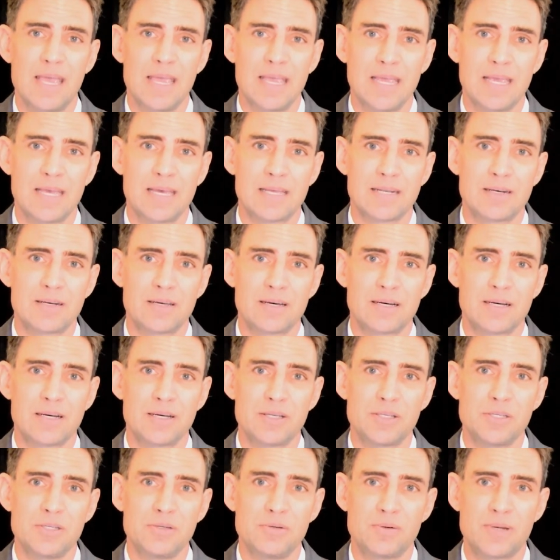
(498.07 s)
and
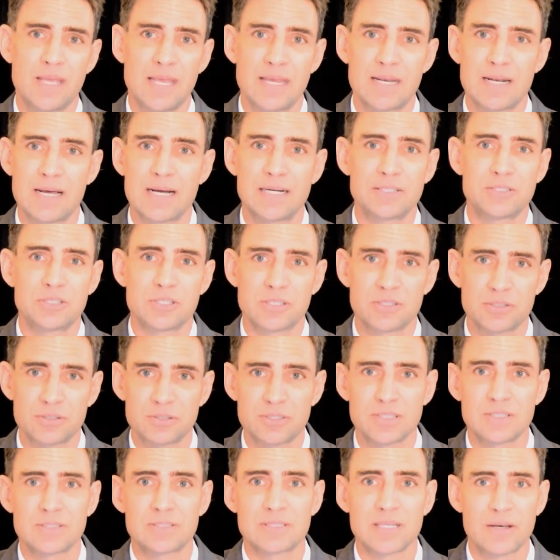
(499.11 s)
you cannot
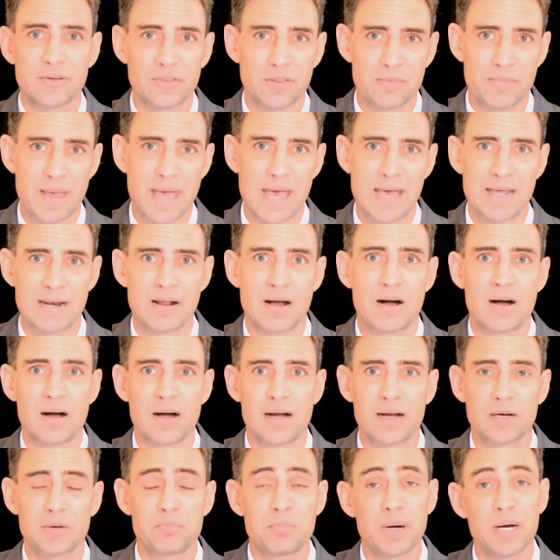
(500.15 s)
just sell them ad
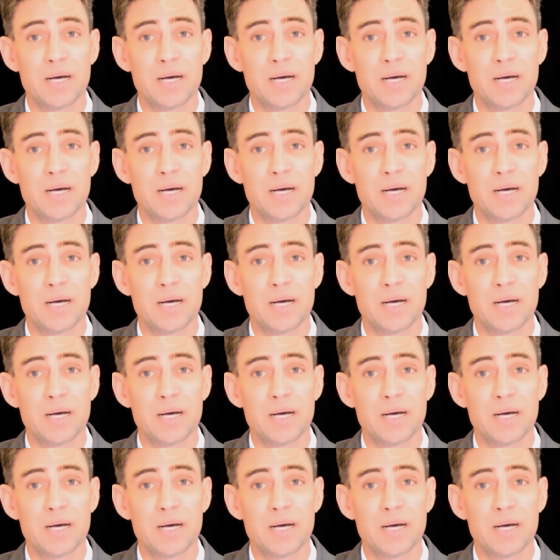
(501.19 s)
hoc.